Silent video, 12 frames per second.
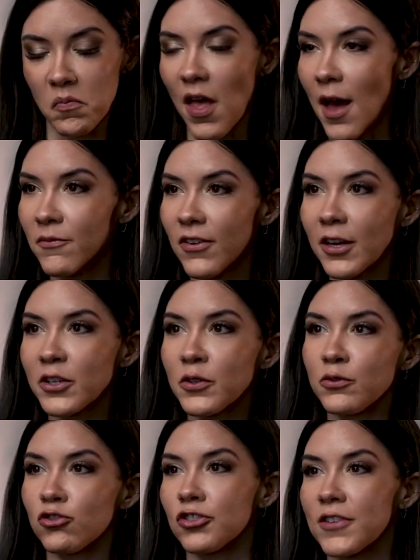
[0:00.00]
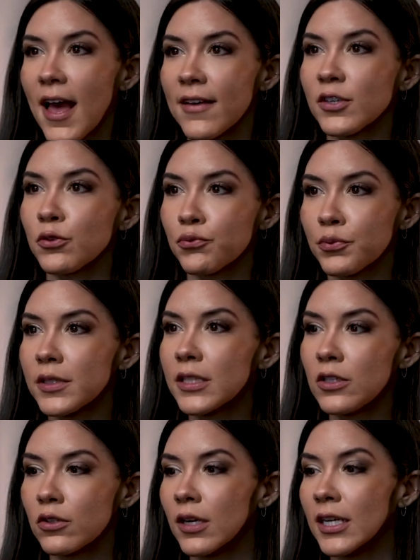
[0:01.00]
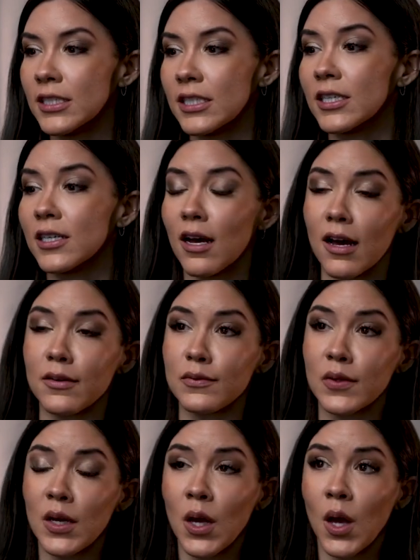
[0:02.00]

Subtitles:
lab values, just having a really good idea of